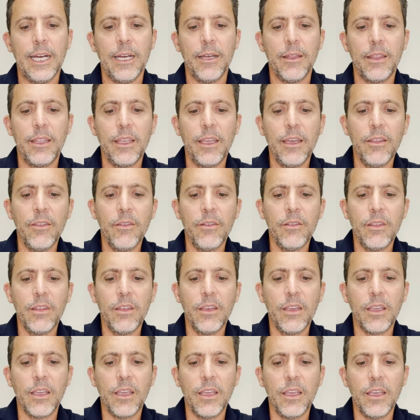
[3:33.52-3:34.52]
The other
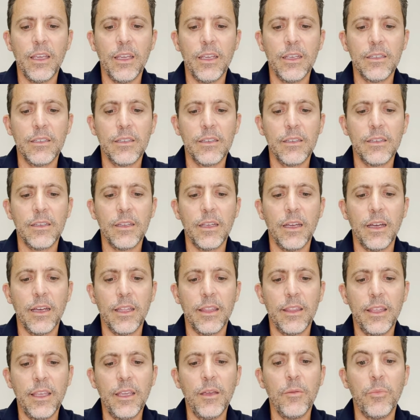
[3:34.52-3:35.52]
thing is
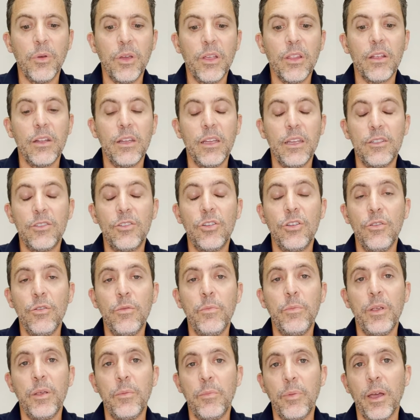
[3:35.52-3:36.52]
the ability to
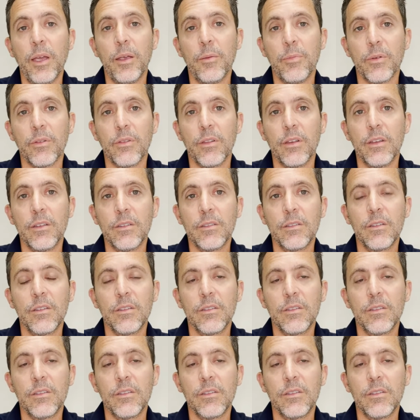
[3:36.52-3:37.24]
be paperless.